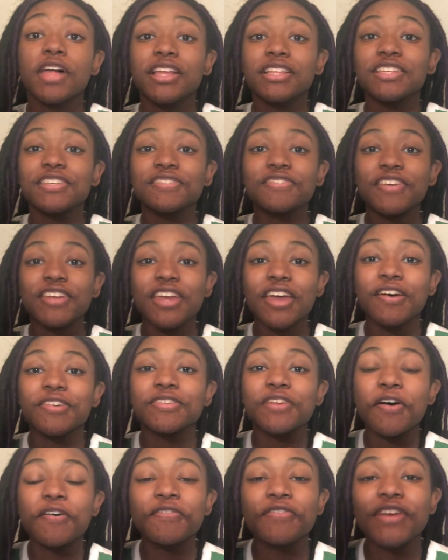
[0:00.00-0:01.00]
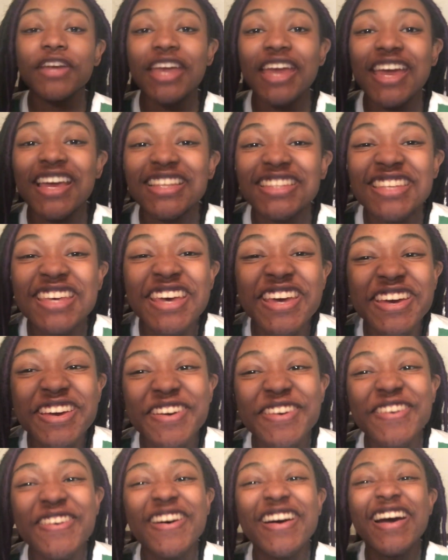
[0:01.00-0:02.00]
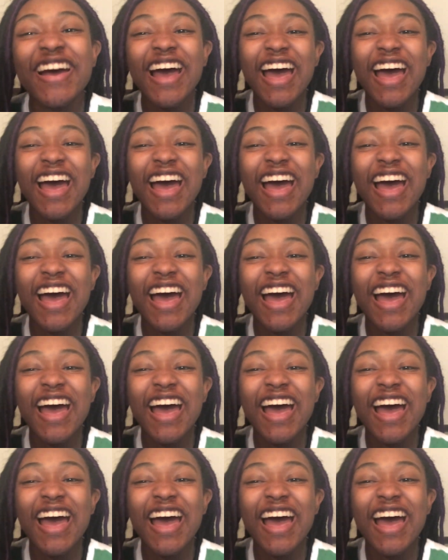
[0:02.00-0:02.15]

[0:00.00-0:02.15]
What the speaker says: like this video, don't forget to